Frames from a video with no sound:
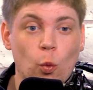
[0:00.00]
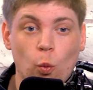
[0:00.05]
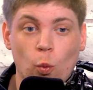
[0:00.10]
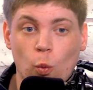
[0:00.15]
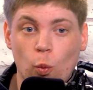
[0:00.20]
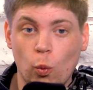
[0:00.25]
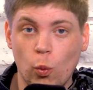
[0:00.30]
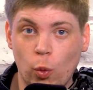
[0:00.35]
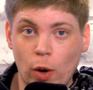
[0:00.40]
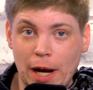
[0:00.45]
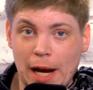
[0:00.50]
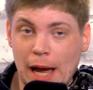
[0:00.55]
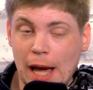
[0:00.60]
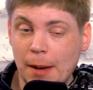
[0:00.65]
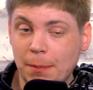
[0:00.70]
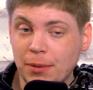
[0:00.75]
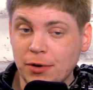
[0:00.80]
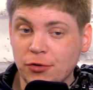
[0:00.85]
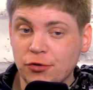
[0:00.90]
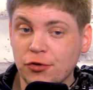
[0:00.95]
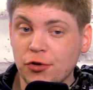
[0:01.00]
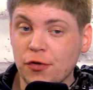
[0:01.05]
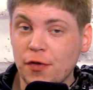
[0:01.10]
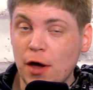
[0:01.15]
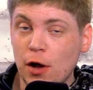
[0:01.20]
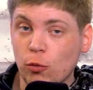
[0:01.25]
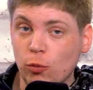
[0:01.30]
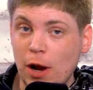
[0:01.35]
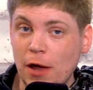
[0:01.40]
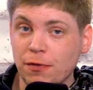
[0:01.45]
what happens to
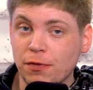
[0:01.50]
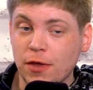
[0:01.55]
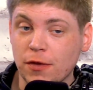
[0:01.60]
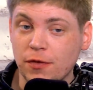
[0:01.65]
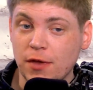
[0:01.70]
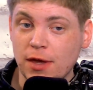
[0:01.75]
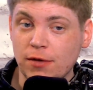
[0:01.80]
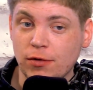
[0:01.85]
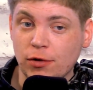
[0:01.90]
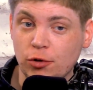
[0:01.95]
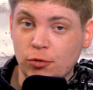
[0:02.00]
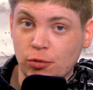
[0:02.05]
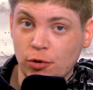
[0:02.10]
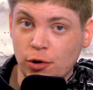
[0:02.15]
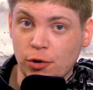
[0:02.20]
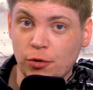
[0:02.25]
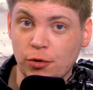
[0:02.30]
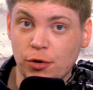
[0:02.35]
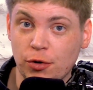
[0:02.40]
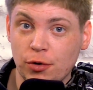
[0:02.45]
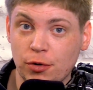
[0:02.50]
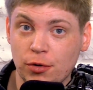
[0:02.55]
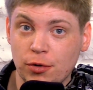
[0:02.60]
that rent that they've accrued?